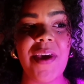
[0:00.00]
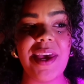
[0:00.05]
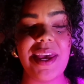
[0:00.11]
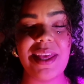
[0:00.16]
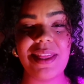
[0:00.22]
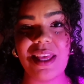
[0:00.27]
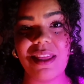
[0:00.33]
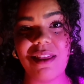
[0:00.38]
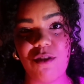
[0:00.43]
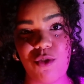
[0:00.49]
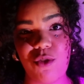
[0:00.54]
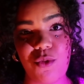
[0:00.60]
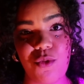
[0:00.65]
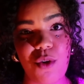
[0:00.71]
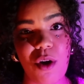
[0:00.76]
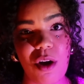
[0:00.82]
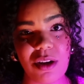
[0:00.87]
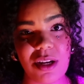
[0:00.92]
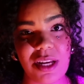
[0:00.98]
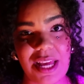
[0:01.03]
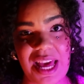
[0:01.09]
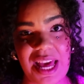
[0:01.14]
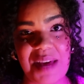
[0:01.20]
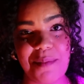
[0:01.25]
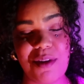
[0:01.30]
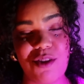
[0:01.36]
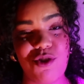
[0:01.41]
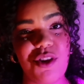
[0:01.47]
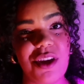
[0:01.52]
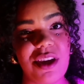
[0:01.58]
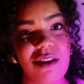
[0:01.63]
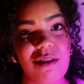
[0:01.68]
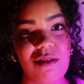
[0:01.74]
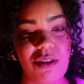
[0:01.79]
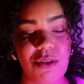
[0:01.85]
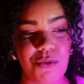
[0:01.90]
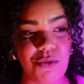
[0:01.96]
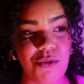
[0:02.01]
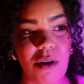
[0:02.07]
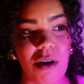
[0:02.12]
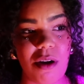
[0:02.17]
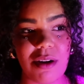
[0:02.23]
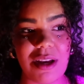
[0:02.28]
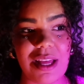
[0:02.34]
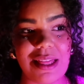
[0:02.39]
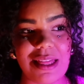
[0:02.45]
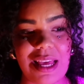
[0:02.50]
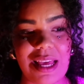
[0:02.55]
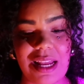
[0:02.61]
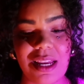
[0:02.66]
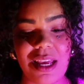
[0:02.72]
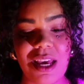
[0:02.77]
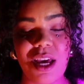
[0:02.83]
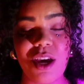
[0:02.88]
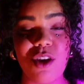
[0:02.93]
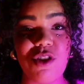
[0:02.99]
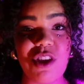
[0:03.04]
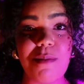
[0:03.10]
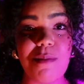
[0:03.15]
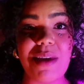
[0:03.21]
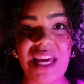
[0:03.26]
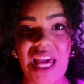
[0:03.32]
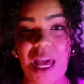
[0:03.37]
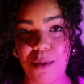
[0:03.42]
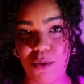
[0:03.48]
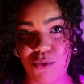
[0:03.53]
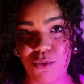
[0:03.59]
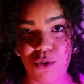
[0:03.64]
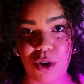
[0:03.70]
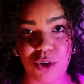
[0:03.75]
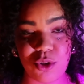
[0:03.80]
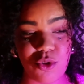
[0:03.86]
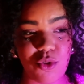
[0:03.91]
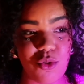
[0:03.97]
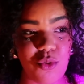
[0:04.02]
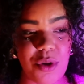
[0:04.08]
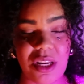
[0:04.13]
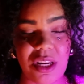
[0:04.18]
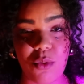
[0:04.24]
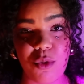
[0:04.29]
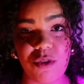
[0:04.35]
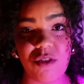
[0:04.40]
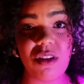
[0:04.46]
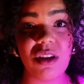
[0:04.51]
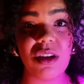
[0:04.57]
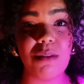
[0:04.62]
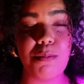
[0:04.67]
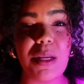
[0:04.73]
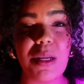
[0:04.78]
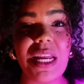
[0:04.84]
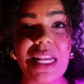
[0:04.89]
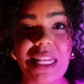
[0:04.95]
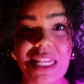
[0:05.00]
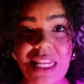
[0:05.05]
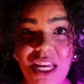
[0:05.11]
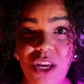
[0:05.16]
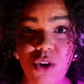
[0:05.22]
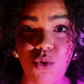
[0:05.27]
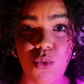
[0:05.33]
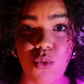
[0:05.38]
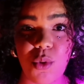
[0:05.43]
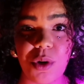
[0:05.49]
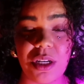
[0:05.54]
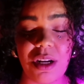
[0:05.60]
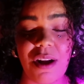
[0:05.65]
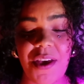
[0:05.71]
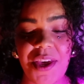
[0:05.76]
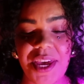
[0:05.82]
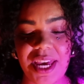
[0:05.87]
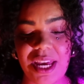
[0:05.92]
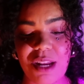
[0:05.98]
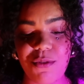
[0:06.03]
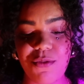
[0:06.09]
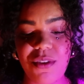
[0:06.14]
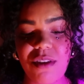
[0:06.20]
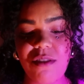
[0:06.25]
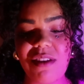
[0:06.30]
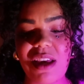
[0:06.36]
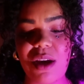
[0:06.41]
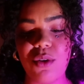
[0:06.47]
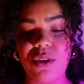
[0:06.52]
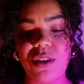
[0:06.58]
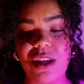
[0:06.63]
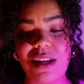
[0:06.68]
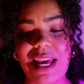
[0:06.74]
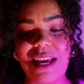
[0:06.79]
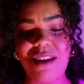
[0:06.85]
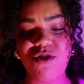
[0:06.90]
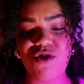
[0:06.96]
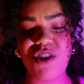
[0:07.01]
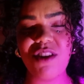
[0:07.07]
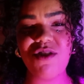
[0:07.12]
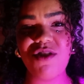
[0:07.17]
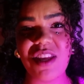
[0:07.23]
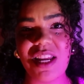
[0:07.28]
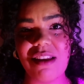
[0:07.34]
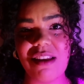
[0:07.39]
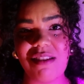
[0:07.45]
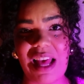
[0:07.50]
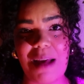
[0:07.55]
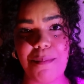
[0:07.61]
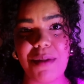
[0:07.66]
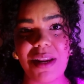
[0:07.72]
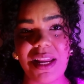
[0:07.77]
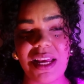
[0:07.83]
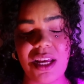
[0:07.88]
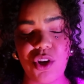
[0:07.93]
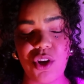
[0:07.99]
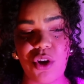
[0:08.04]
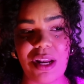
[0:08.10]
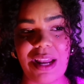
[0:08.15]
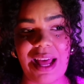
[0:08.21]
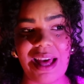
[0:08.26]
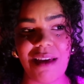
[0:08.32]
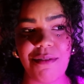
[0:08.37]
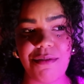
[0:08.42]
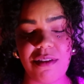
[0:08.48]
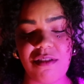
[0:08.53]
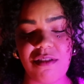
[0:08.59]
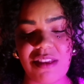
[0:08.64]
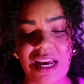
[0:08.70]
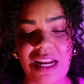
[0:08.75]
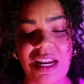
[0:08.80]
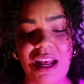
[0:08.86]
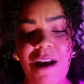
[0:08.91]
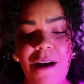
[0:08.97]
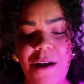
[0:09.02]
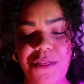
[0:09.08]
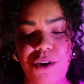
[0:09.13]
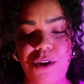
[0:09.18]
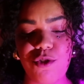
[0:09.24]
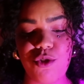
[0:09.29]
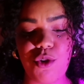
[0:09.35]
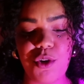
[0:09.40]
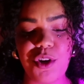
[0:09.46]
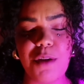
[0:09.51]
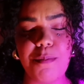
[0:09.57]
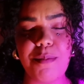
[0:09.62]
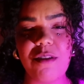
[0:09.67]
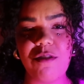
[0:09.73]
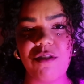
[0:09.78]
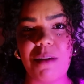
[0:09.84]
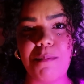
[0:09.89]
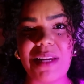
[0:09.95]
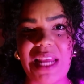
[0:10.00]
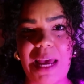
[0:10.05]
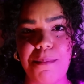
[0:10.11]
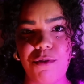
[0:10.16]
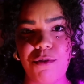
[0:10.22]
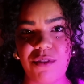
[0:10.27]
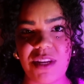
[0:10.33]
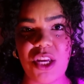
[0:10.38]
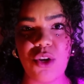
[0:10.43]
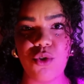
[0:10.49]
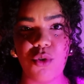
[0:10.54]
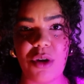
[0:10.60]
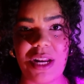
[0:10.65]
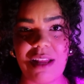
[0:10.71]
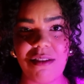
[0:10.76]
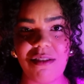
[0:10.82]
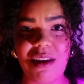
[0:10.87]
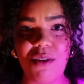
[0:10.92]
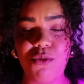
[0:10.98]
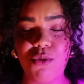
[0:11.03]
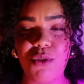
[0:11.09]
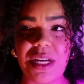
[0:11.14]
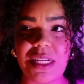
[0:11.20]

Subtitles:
And then this frog came and she kissed the frog, and then she became a frog too. And it was a complete detour. It feels like the next change that is happening in your life is that there's going to be some type of detour. Let's say, for